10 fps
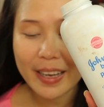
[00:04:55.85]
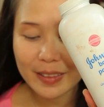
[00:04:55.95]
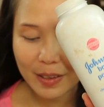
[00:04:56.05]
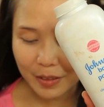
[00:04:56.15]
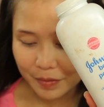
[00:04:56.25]
I
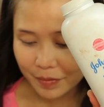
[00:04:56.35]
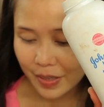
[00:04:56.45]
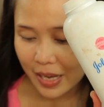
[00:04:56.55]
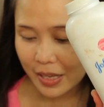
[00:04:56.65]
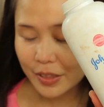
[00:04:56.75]
love
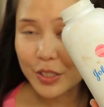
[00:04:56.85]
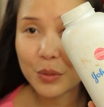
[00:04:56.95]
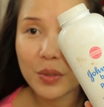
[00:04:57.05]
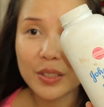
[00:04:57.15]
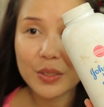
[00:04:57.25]

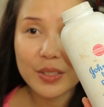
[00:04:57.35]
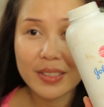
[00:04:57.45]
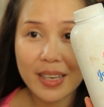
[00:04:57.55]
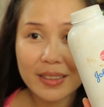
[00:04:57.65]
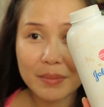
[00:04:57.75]
this one to
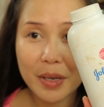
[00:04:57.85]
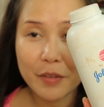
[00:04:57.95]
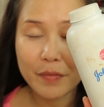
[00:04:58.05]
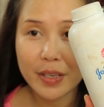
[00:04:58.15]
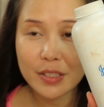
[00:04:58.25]
set
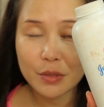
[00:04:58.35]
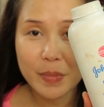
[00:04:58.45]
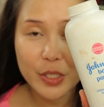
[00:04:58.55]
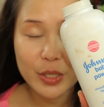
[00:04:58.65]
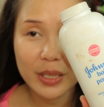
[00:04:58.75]
my face,
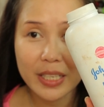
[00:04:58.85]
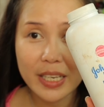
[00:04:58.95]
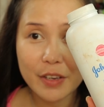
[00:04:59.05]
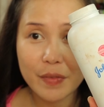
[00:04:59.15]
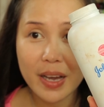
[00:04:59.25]

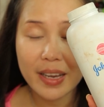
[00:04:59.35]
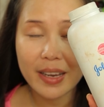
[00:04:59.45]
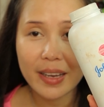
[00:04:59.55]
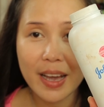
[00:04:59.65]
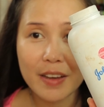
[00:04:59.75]
especially if
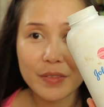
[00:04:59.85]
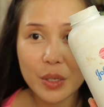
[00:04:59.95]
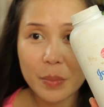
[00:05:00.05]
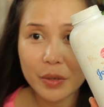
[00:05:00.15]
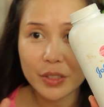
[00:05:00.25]
I have
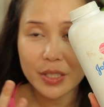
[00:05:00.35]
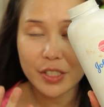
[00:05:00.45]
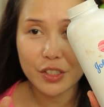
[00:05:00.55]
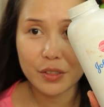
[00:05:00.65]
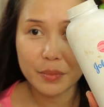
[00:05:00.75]
some
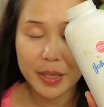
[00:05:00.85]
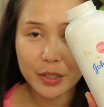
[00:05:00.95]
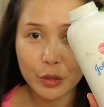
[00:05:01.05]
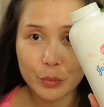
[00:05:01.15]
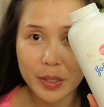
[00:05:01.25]
irritations on my
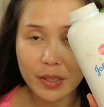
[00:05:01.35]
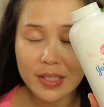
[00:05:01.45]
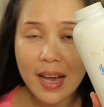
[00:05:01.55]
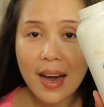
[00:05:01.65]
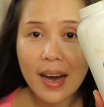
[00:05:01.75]
nose, because
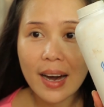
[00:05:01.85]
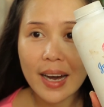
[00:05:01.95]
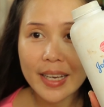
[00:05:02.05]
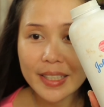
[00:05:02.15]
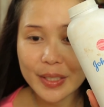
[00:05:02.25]

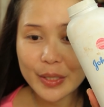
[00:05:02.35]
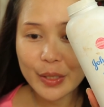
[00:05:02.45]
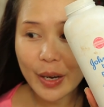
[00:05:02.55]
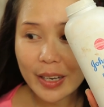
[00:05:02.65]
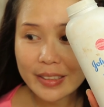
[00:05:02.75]
I
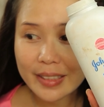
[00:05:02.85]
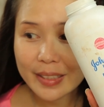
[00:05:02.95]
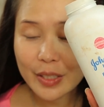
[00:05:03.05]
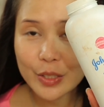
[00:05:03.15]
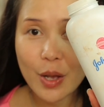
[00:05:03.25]
cannot
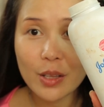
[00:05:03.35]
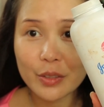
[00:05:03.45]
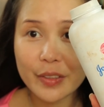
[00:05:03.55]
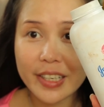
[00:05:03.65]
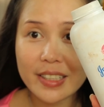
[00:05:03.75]

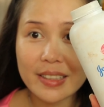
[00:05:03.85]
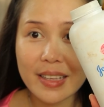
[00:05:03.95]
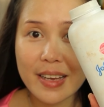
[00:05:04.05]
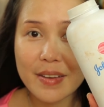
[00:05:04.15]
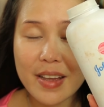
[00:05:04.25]
tolerate
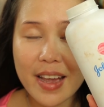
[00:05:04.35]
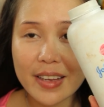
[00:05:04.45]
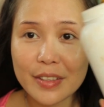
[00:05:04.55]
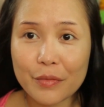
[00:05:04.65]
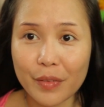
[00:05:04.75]

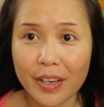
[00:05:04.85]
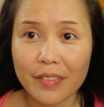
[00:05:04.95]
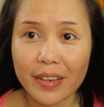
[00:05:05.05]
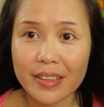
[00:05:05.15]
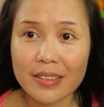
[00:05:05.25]
any
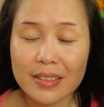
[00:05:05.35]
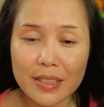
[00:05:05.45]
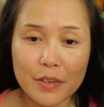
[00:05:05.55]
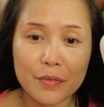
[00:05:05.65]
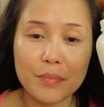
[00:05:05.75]
fragrance
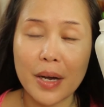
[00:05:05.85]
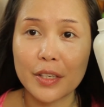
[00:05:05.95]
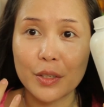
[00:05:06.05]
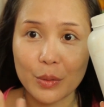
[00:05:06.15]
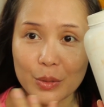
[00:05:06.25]
if my
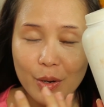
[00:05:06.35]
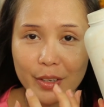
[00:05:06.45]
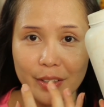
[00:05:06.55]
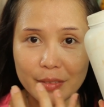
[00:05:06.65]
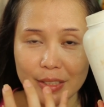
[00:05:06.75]
nose
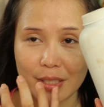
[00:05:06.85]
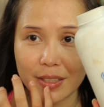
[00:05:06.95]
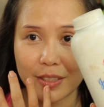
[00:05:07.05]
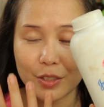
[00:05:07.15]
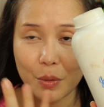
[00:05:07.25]
are
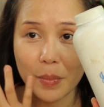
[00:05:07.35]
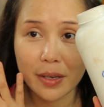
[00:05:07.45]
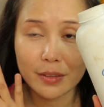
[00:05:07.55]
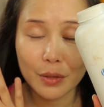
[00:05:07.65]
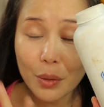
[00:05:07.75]
irritated. So
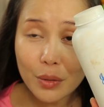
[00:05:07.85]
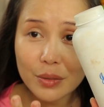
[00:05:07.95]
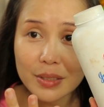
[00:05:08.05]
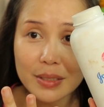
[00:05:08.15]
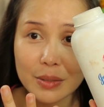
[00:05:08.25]
my
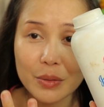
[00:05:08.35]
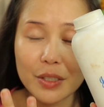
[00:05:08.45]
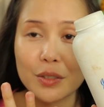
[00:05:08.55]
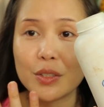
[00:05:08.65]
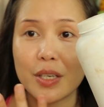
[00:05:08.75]
nose is so
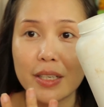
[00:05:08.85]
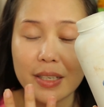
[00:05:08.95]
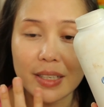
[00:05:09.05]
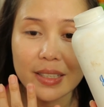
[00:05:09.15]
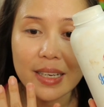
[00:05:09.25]

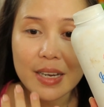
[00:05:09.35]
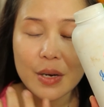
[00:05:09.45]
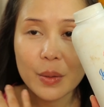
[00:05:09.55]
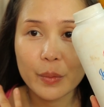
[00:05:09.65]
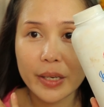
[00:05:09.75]
irritated
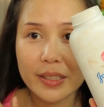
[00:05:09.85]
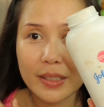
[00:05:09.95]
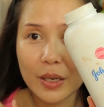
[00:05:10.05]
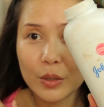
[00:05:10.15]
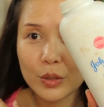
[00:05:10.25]
right
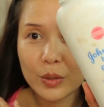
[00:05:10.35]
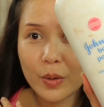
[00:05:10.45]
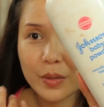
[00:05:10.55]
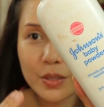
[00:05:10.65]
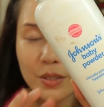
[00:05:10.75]
now,
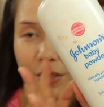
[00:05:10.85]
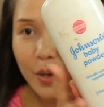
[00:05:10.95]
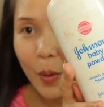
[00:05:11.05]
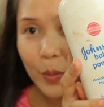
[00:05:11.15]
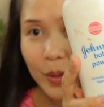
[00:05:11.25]
so this is
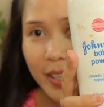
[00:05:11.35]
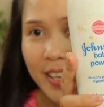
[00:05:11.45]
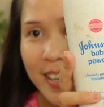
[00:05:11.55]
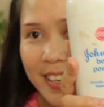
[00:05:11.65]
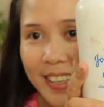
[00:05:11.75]
the only
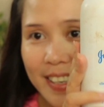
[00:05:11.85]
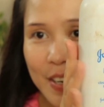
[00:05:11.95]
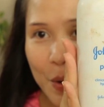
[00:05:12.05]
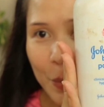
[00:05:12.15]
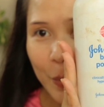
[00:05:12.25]

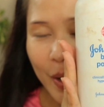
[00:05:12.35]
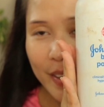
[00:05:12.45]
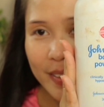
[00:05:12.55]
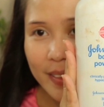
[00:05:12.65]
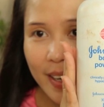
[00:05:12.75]

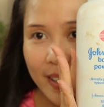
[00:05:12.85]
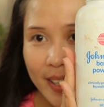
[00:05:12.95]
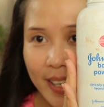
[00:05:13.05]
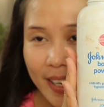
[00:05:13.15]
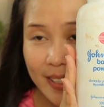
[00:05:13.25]
one
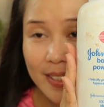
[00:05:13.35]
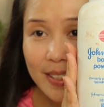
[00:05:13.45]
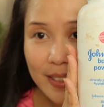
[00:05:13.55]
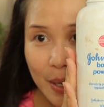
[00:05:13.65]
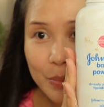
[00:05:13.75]
that is
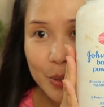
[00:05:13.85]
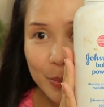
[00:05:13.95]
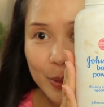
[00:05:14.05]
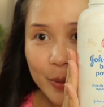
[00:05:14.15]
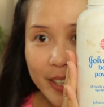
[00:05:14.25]

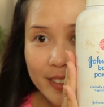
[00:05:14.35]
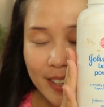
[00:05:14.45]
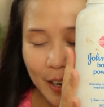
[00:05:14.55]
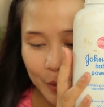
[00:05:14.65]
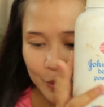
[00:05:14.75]
acceptable right
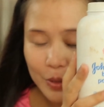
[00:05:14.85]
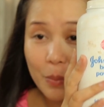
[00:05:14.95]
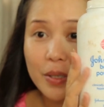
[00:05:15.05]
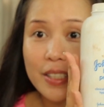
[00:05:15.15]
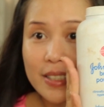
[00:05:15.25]
now. So
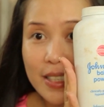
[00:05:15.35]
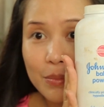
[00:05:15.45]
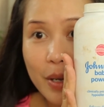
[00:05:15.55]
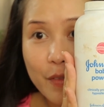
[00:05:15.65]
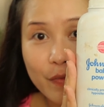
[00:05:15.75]
I'm gonna
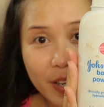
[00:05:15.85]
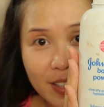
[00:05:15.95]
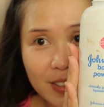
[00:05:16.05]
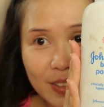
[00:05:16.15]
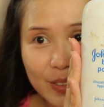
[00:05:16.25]
set my
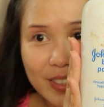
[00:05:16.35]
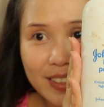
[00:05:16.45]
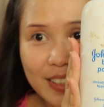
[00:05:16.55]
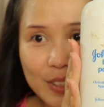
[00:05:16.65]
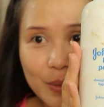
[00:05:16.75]
face
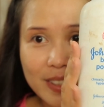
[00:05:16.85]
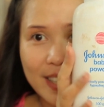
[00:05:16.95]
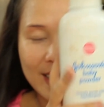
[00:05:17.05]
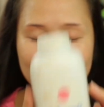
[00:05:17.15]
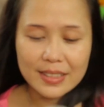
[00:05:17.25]
using this one,
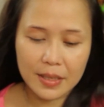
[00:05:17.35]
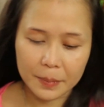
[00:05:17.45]
guys.